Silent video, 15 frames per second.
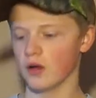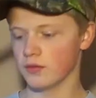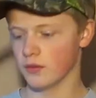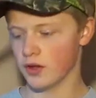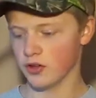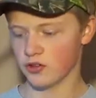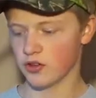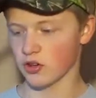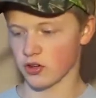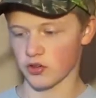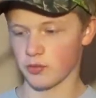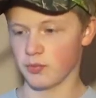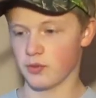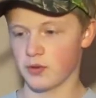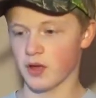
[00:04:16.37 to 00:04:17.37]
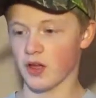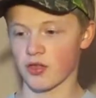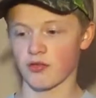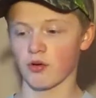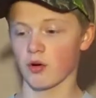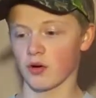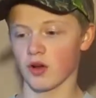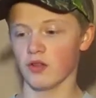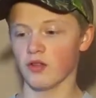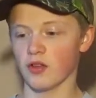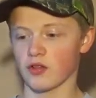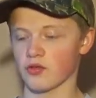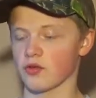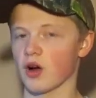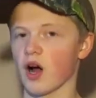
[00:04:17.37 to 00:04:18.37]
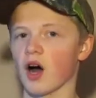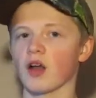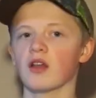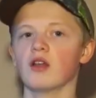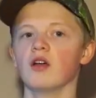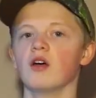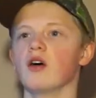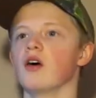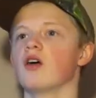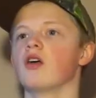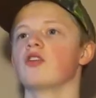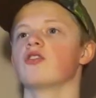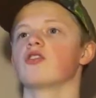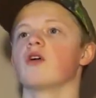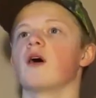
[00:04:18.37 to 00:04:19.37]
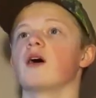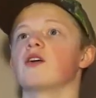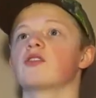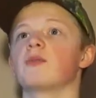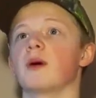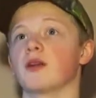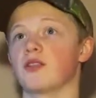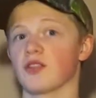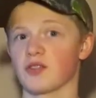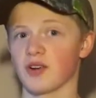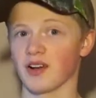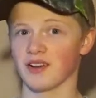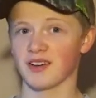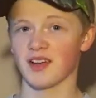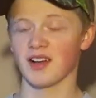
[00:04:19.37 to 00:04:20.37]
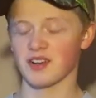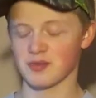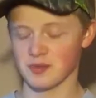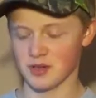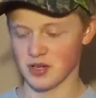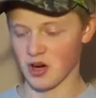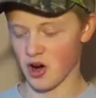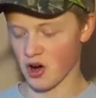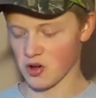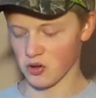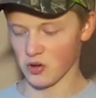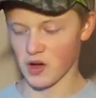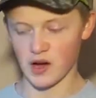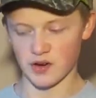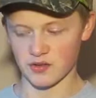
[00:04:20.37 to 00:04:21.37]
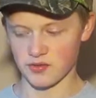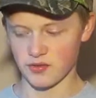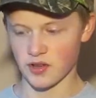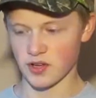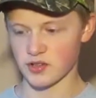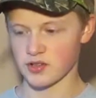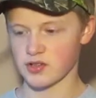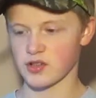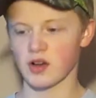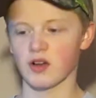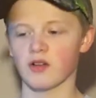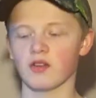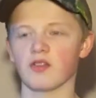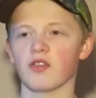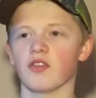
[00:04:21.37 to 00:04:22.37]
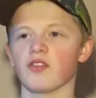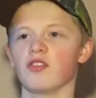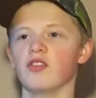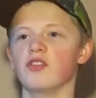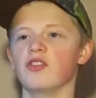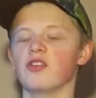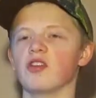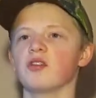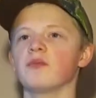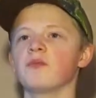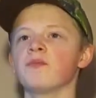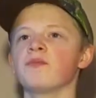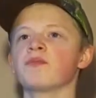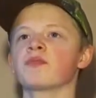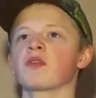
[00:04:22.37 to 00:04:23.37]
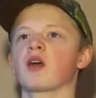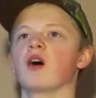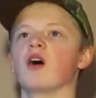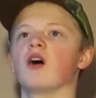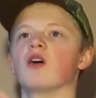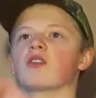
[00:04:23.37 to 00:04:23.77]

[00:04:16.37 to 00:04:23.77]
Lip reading: is going to get thrown on this rod. So I expect this rod to catch me a lot of fish this season. It's